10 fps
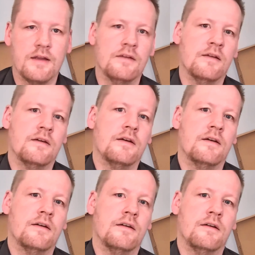And
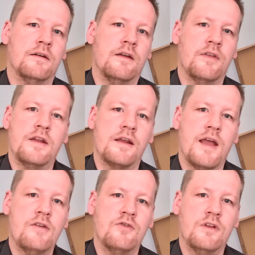uh, and then
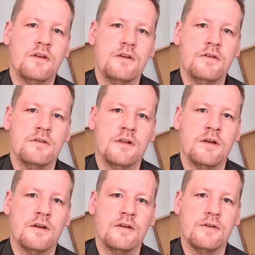occasionally you
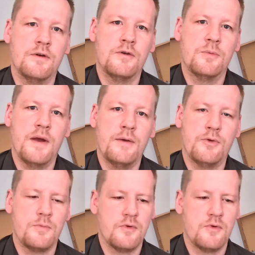you go to the bathroom.